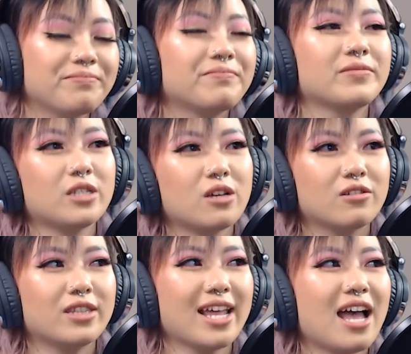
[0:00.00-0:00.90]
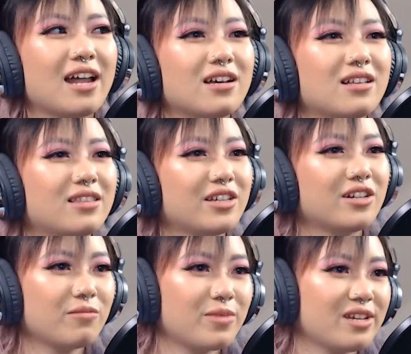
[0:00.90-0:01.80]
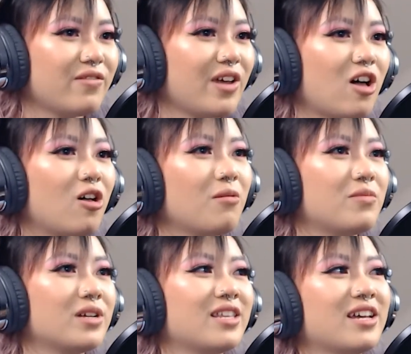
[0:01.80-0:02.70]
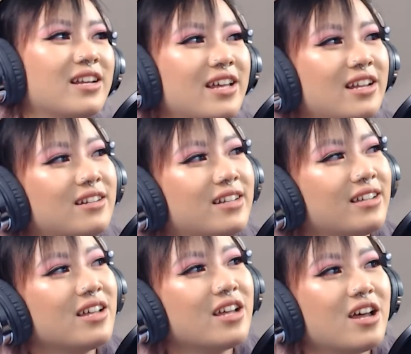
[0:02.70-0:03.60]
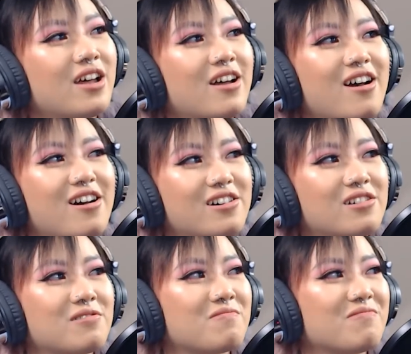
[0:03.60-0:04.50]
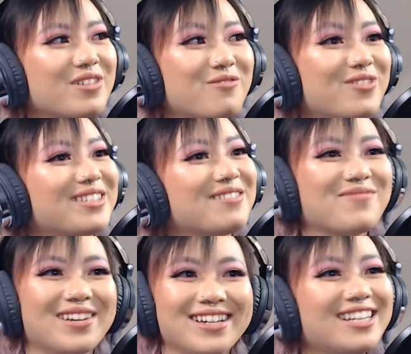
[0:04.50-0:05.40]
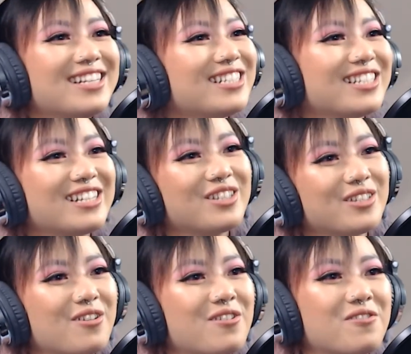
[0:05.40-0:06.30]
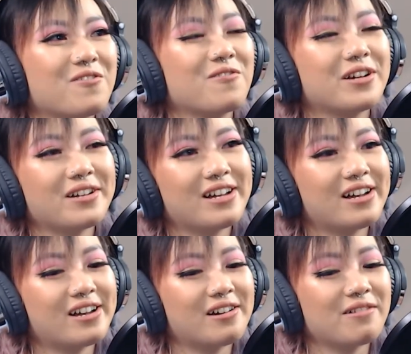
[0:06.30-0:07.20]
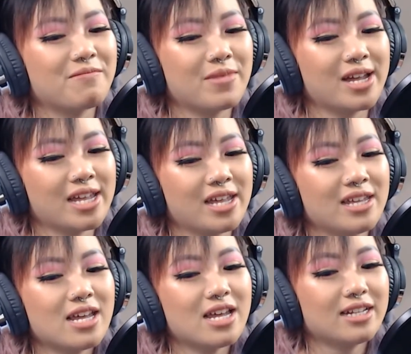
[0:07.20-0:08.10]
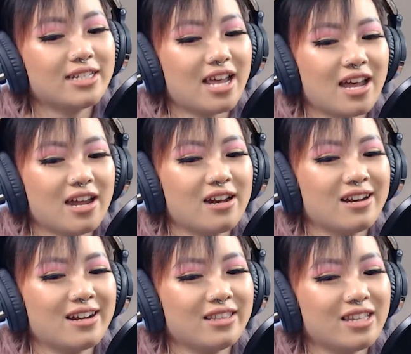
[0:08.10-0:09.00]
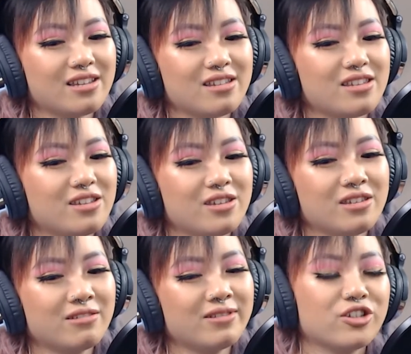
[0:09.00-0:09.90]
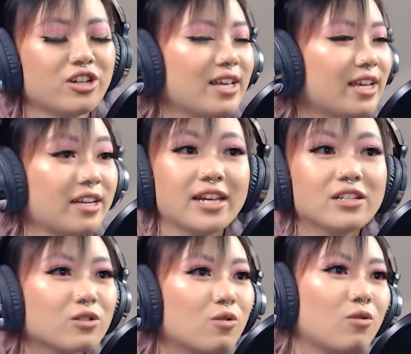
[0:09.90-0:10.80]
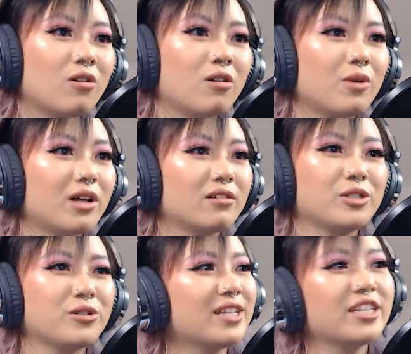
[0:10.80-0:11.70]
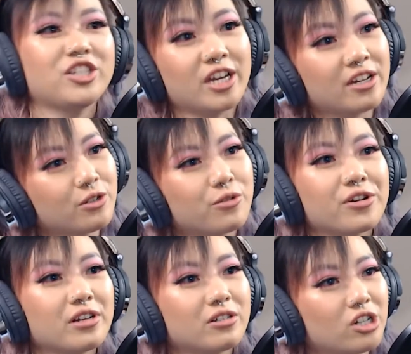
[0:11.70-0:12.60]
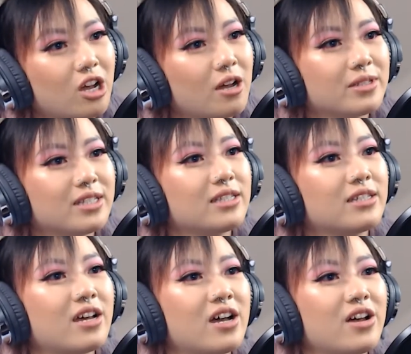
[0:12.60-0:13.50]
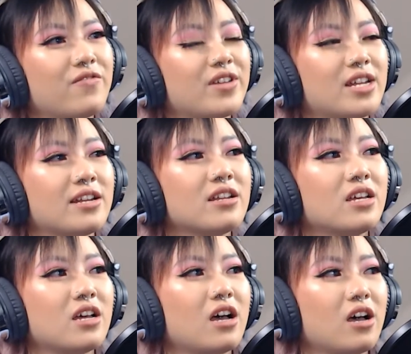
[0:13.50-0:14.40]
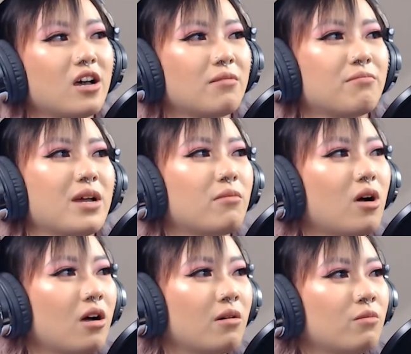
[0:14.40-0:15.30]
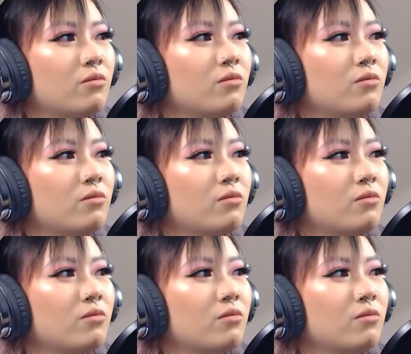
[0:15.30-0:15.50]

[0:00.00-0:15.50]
So they had a little bit of help, but then again, like it wasn't much, and so my dad, I think he took like night school while doing like janitorial jobs and stuff, and my mom,